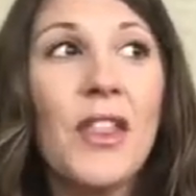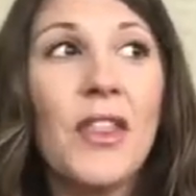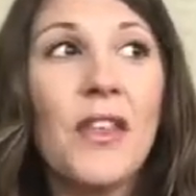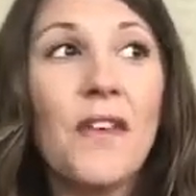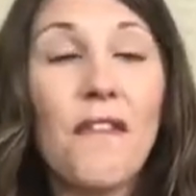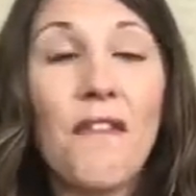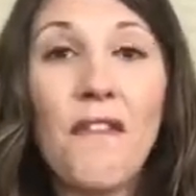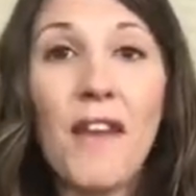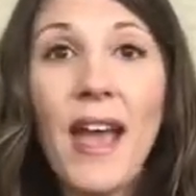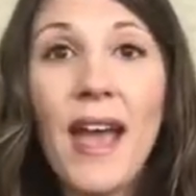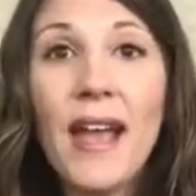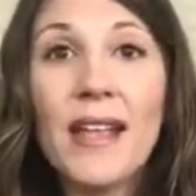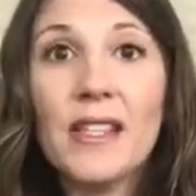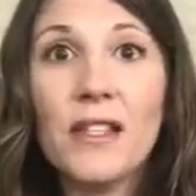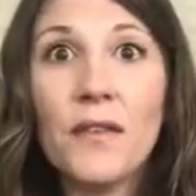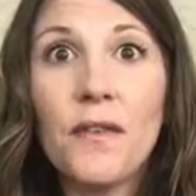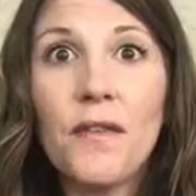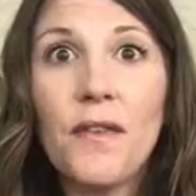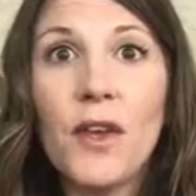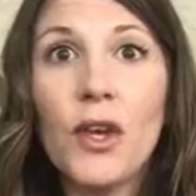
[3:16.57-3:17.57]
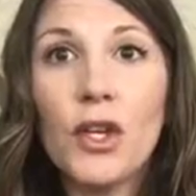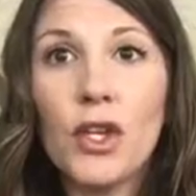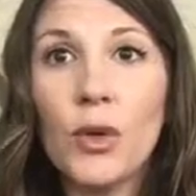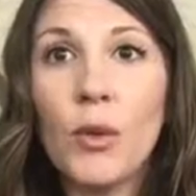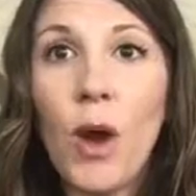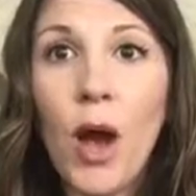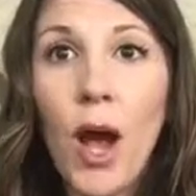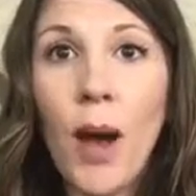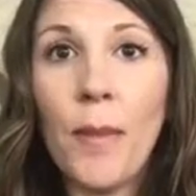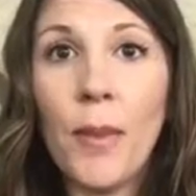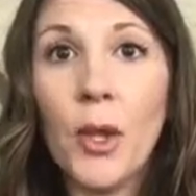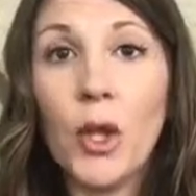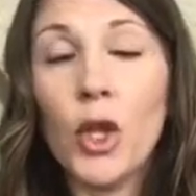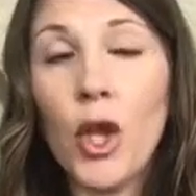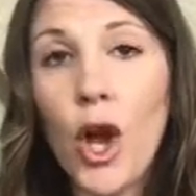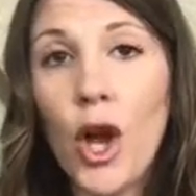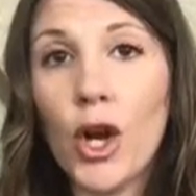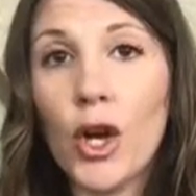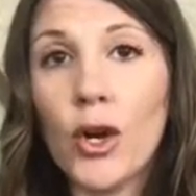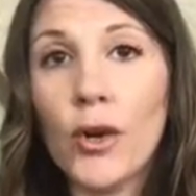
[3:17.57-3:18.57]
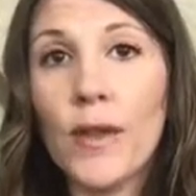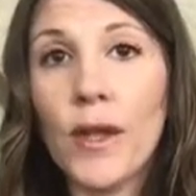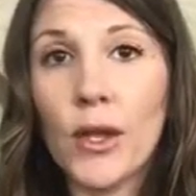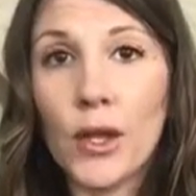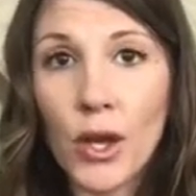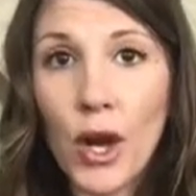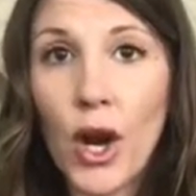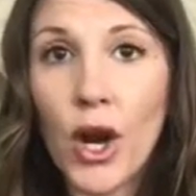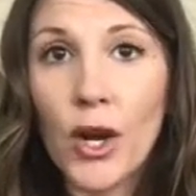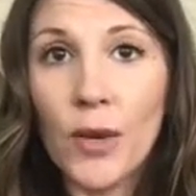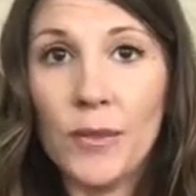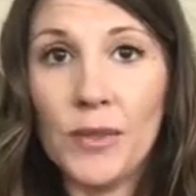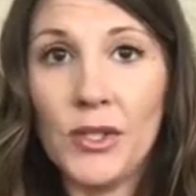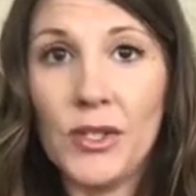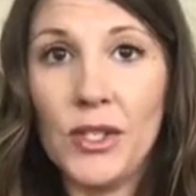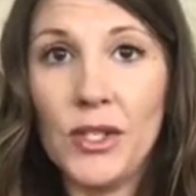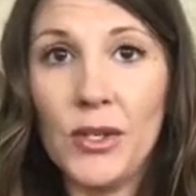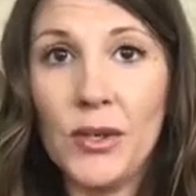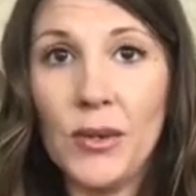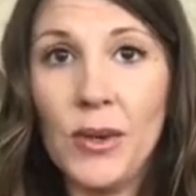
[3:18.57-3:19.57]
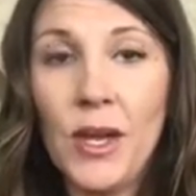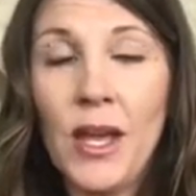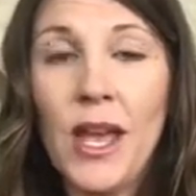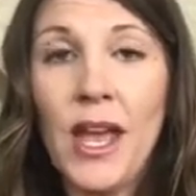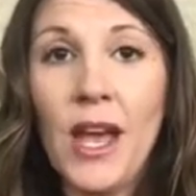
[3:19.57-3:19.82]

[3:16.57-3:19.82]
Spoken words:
the fats fill you up longer than carbs do.